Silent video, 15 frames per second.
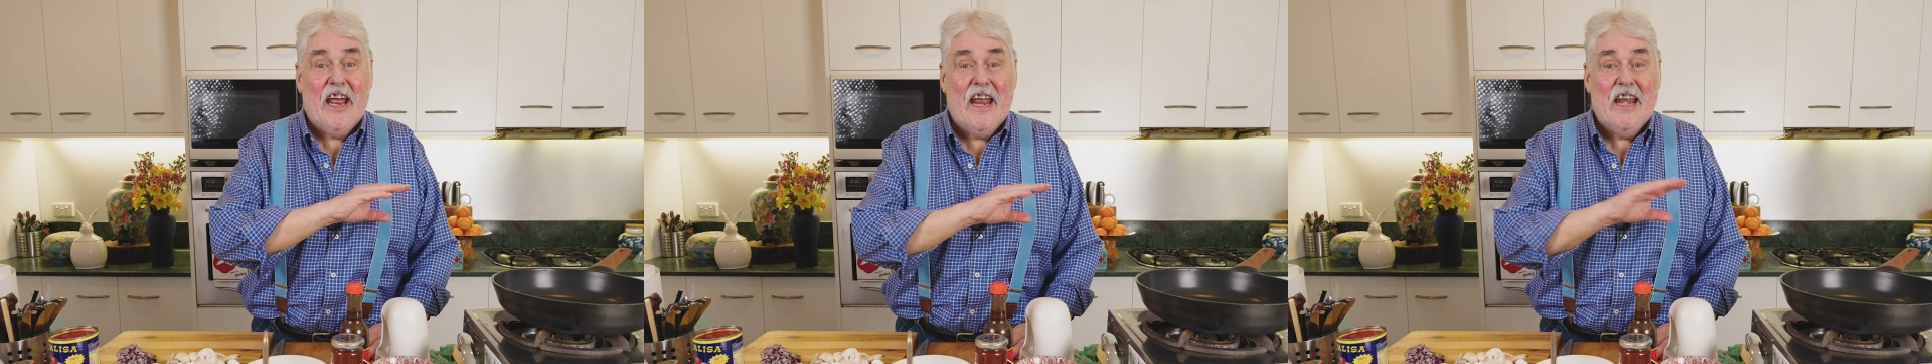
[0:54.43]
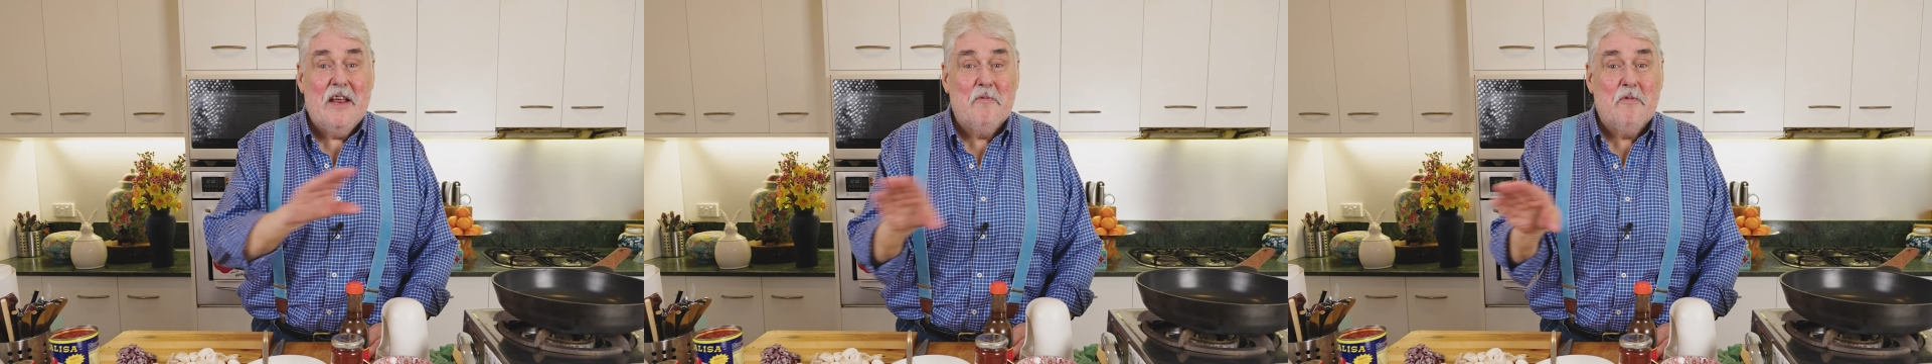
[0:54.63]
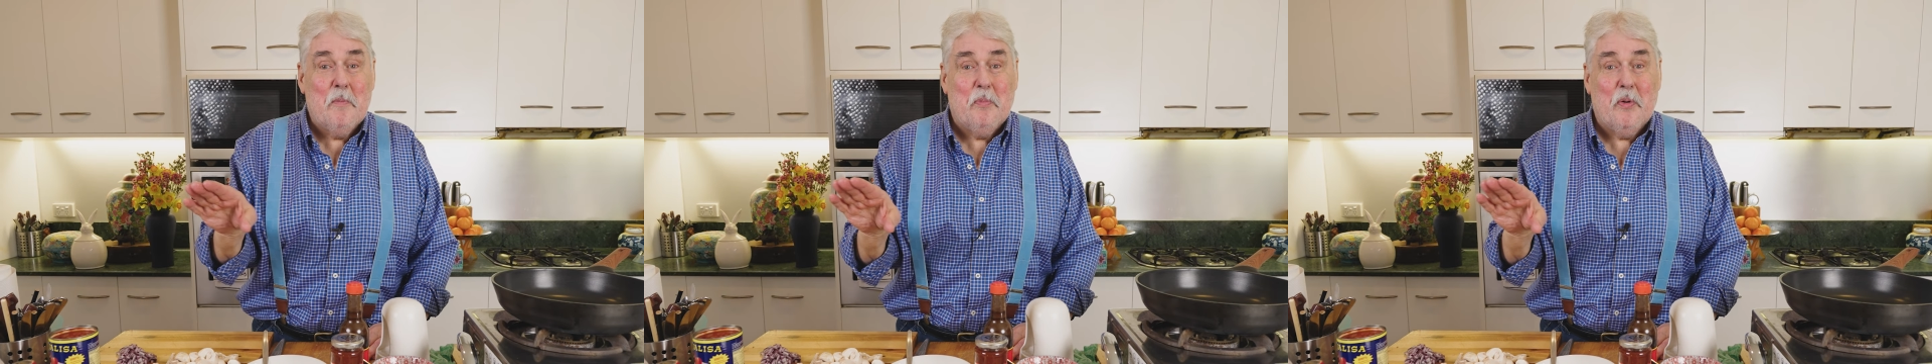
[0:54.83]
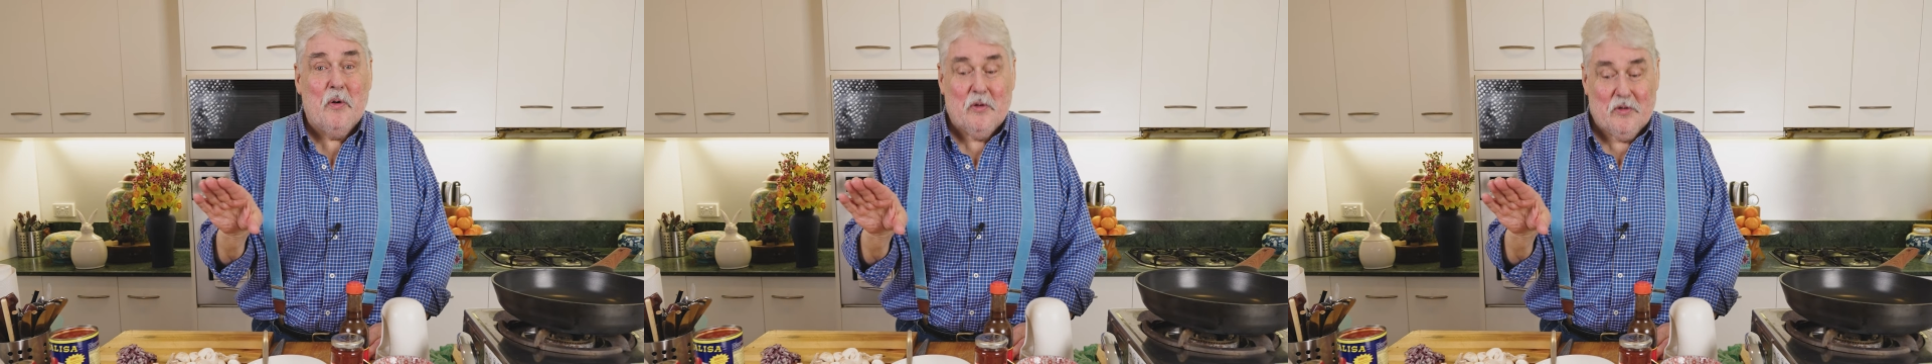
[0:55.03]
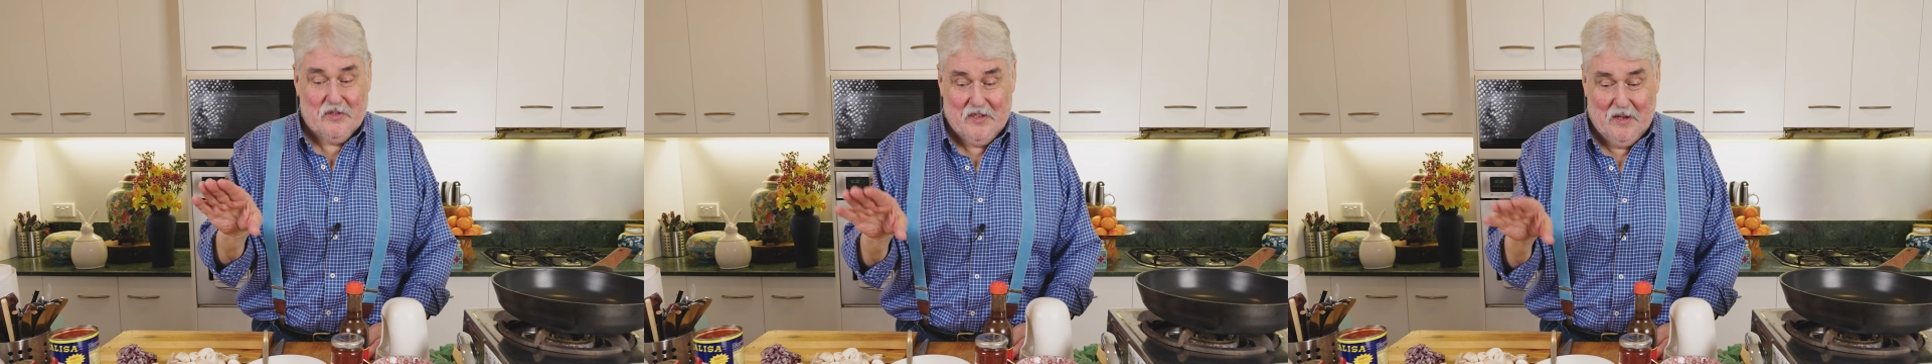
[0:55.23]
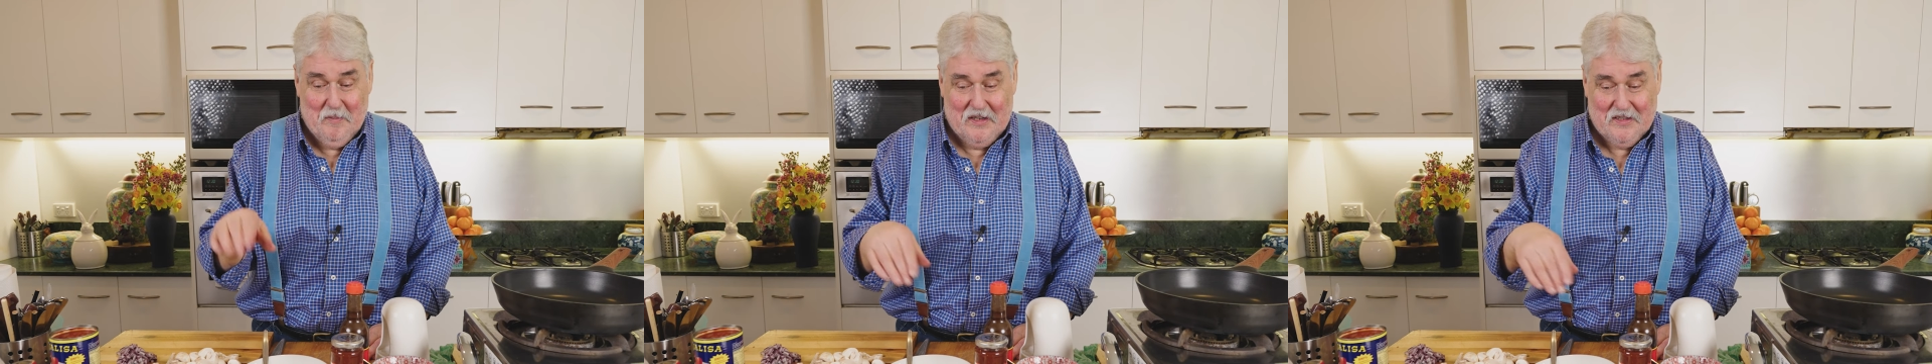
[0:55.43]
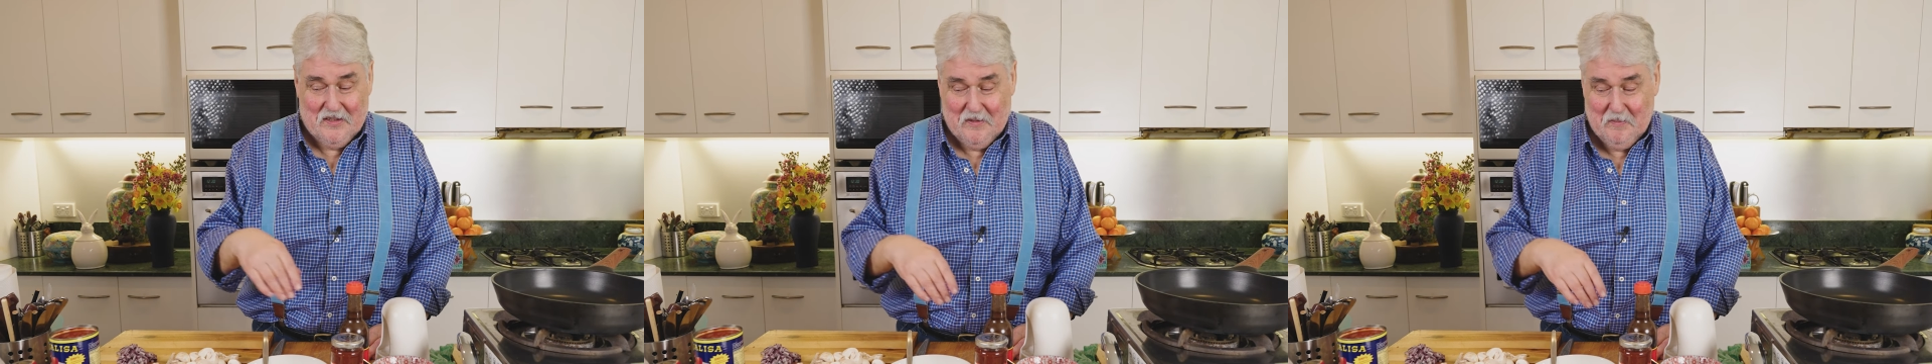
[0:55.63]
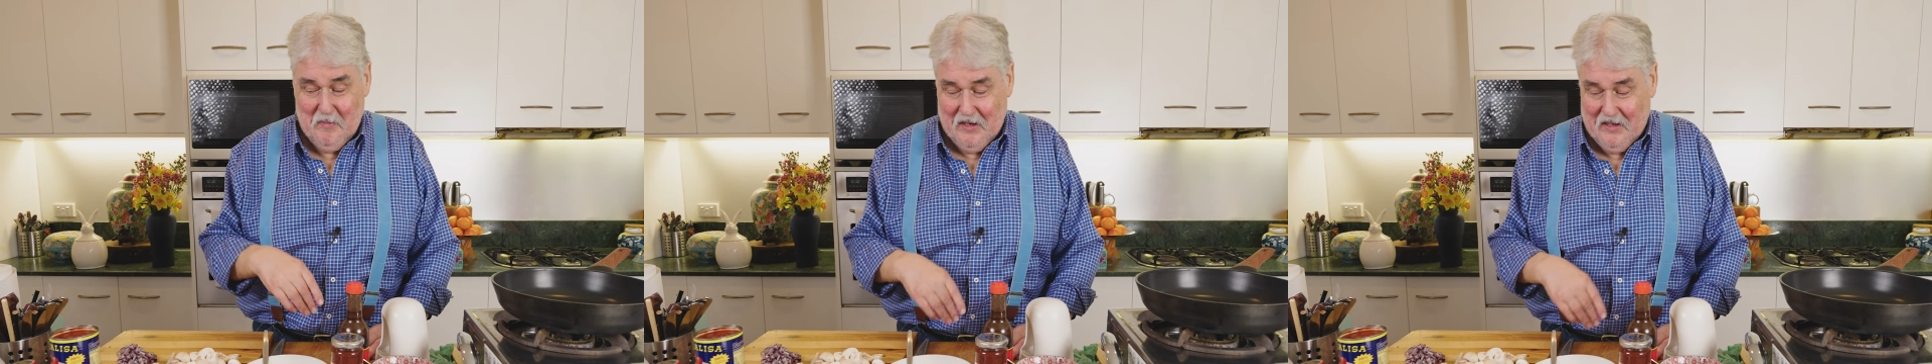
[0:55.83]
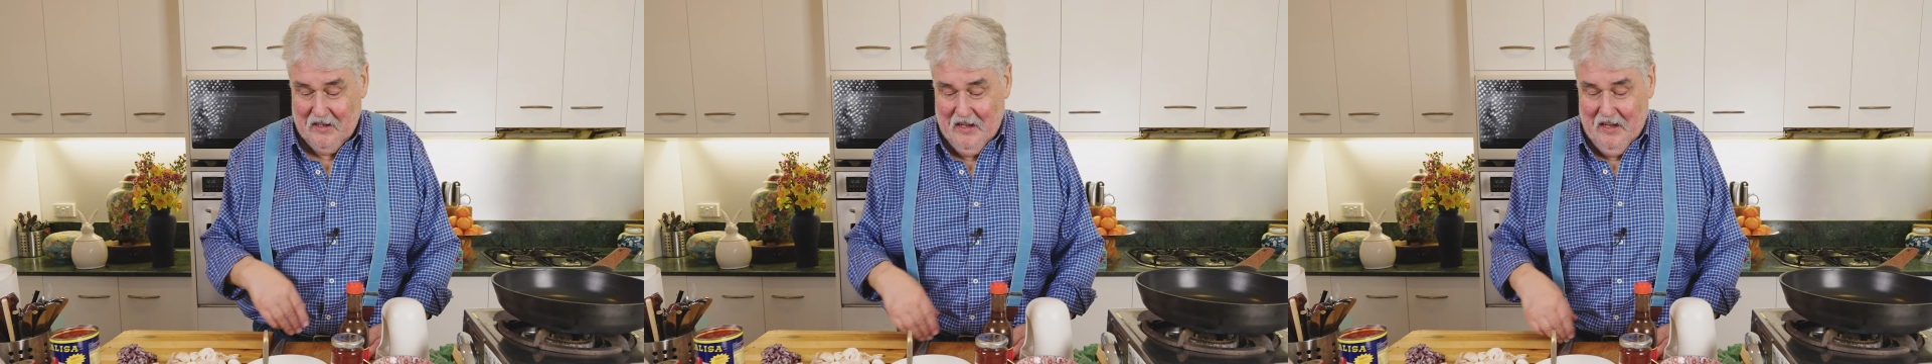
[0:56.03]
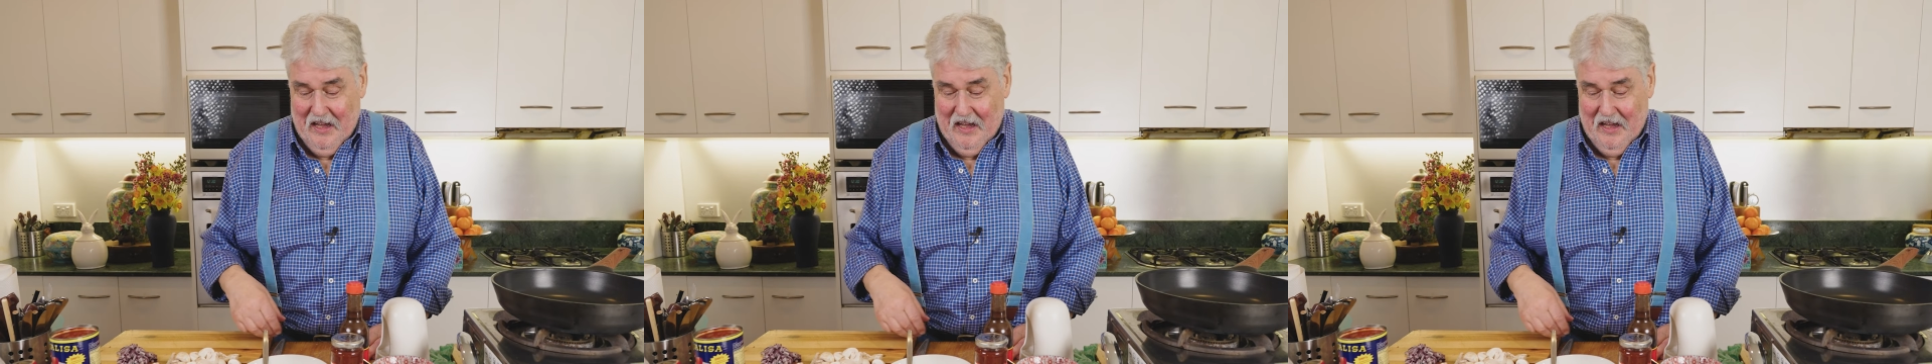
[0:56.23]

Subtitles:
any reports, I must admit,